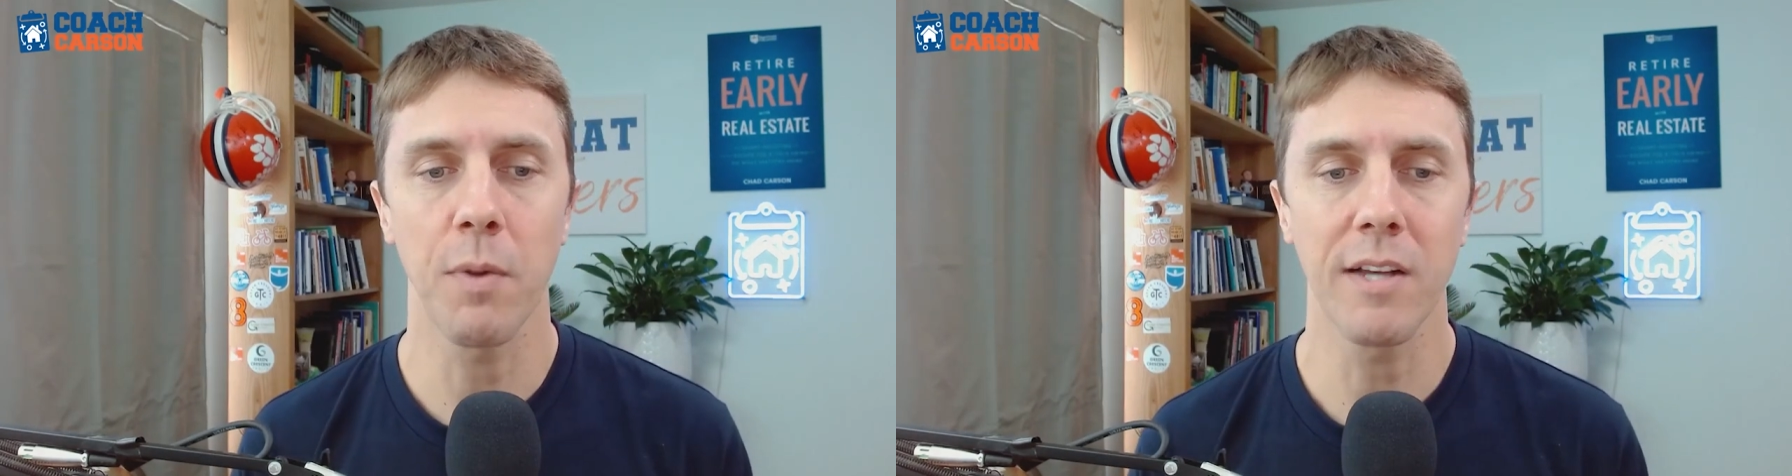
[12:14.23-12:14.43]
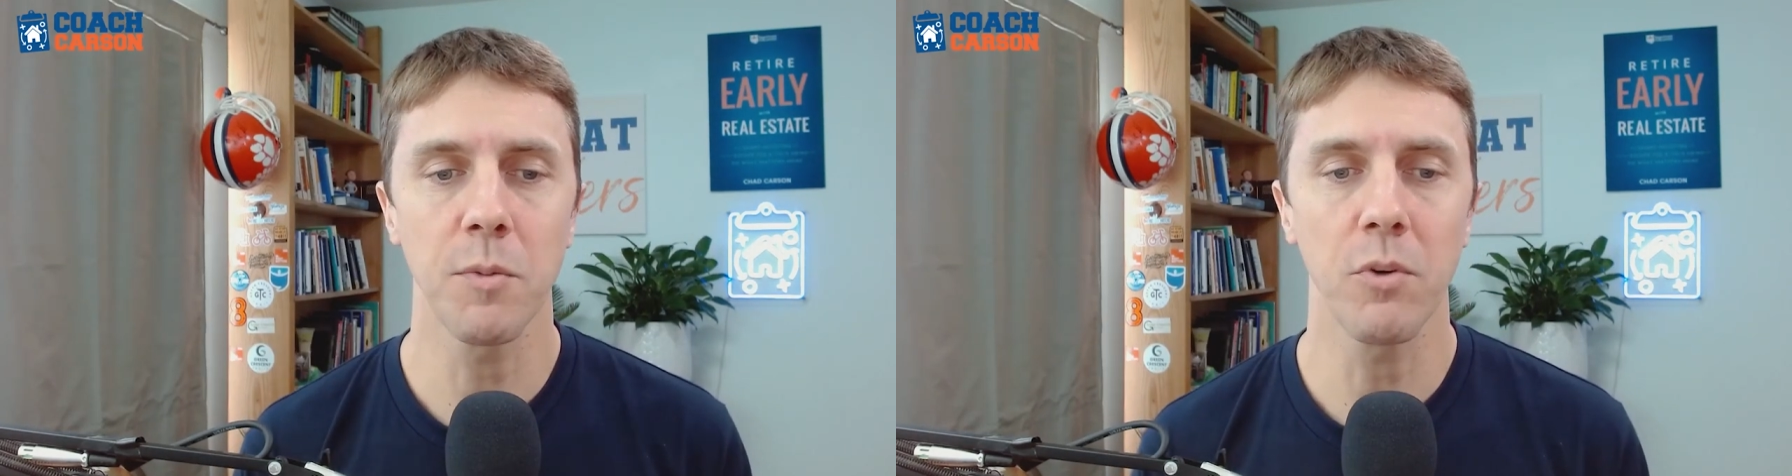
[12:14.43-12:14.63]

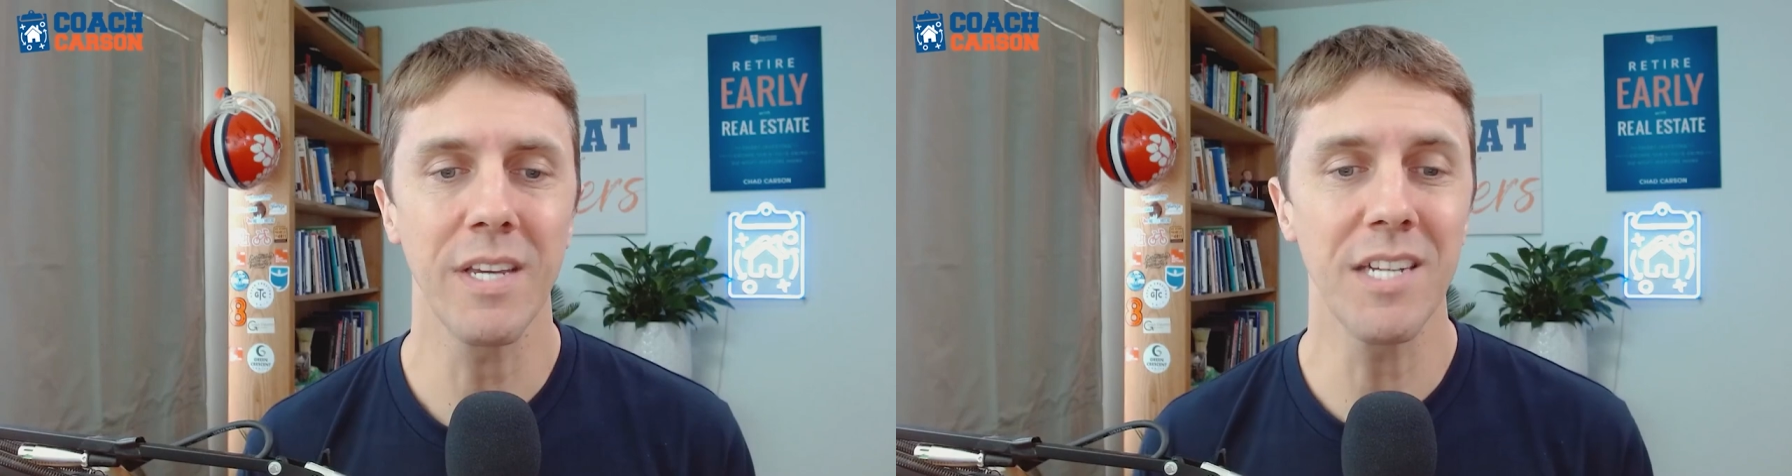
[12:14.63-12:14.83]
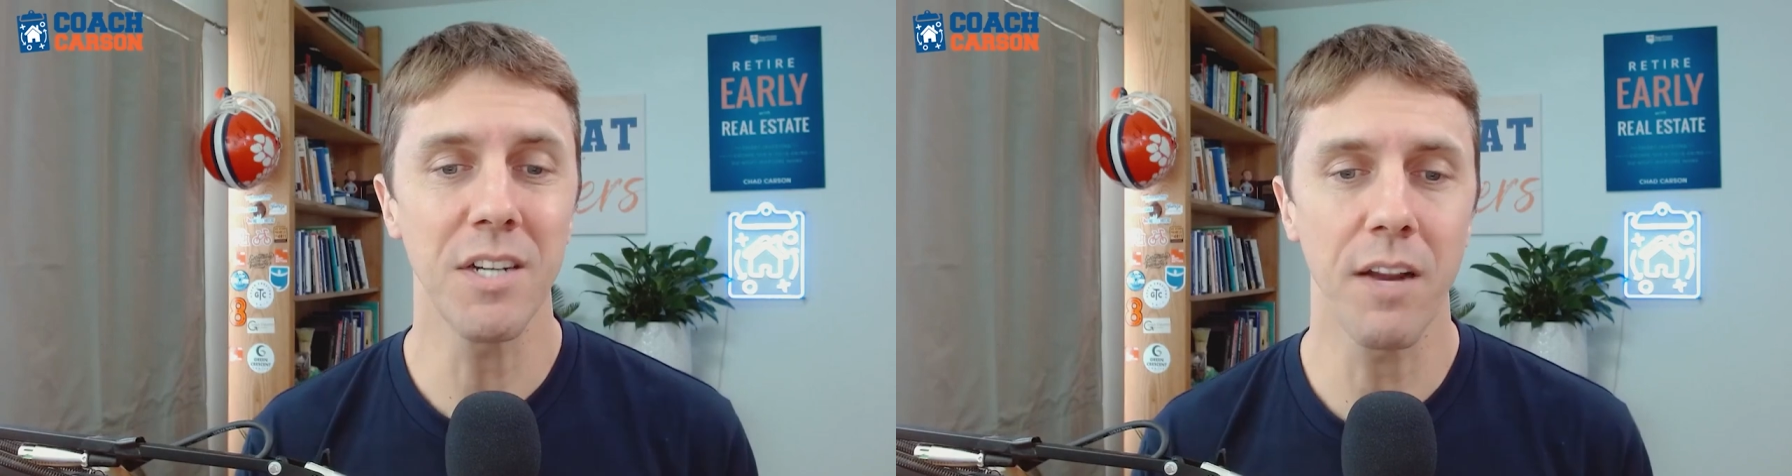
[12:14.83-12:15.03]
possible
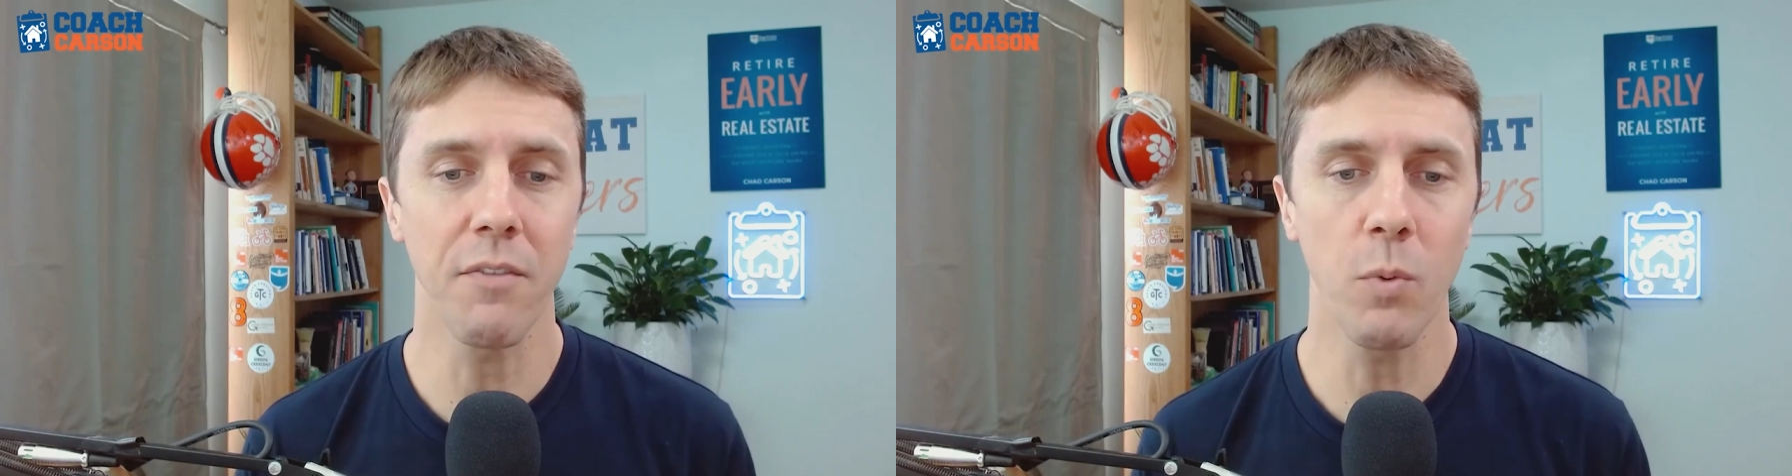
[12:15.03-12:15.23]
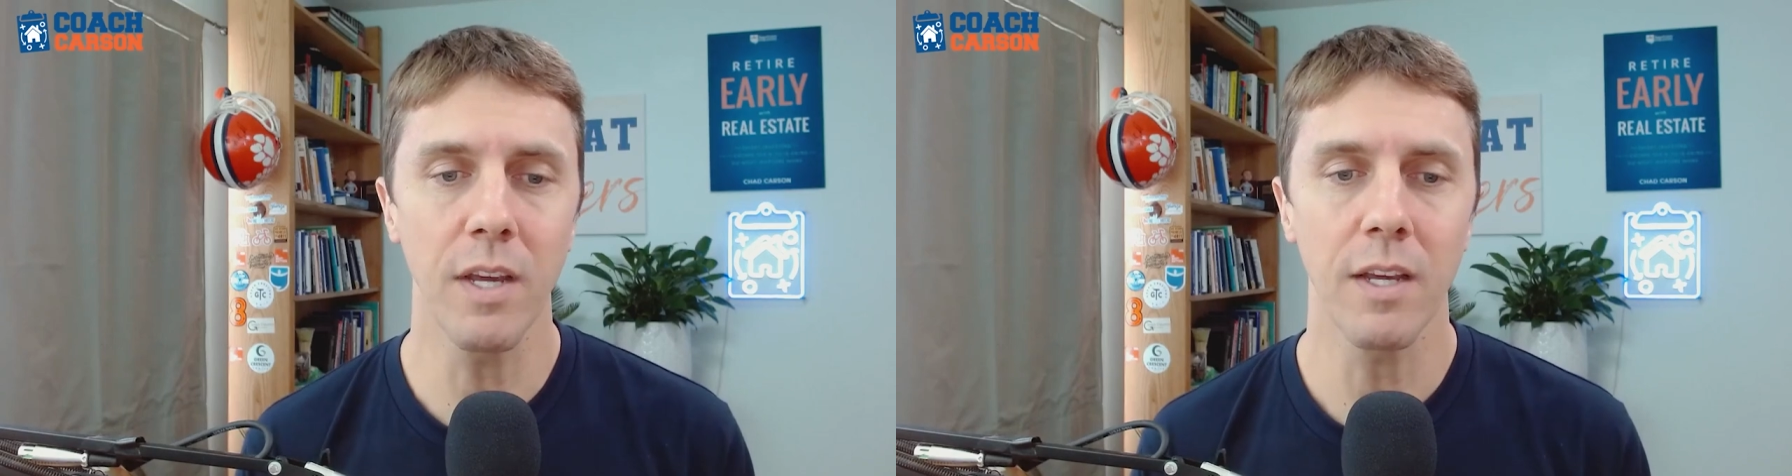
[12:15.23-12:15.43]
each and
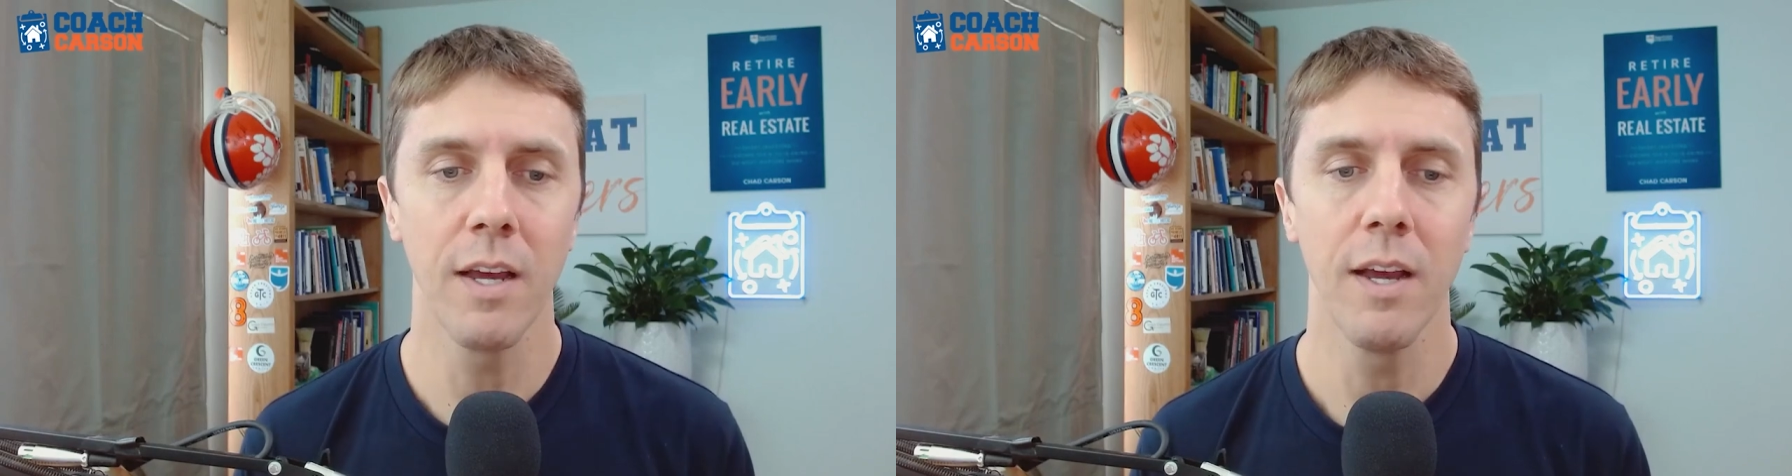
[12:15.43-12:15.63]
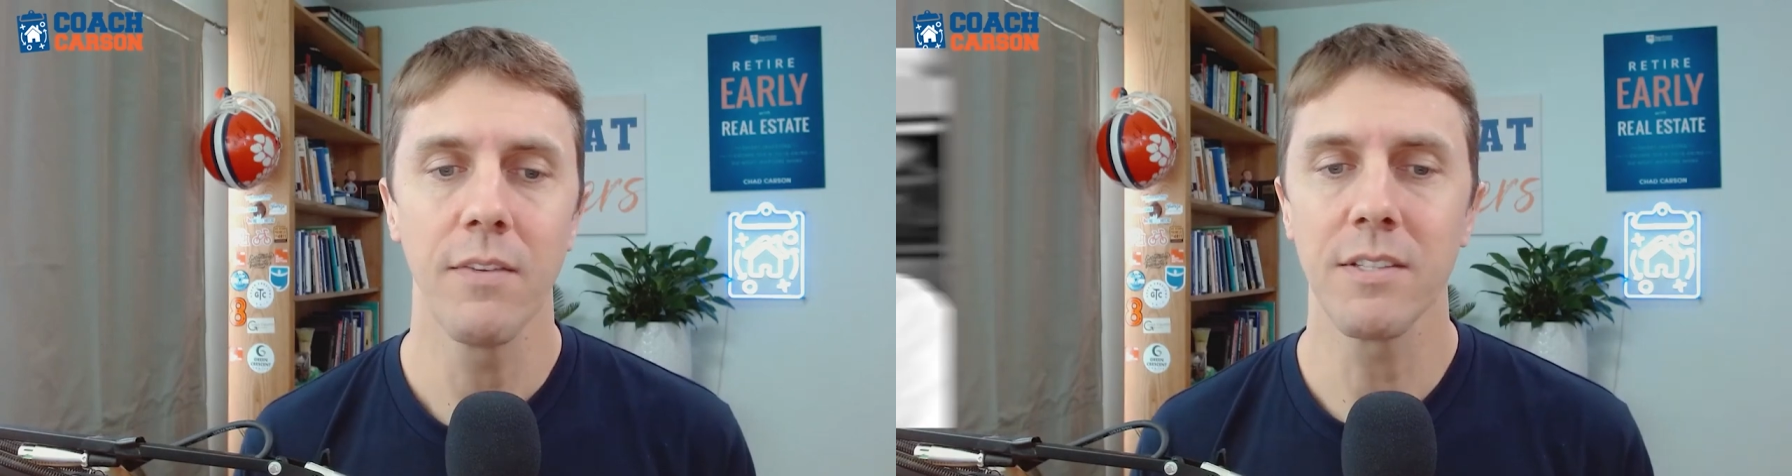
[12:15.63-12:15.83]
every week.
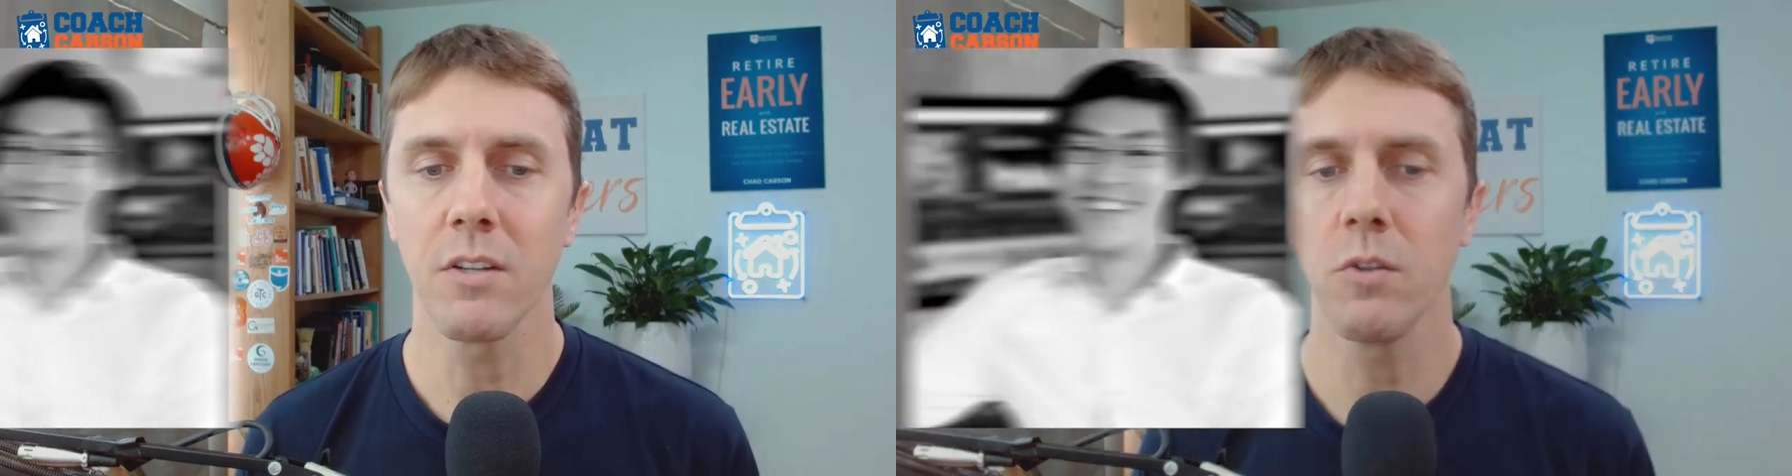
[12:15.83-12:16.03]
This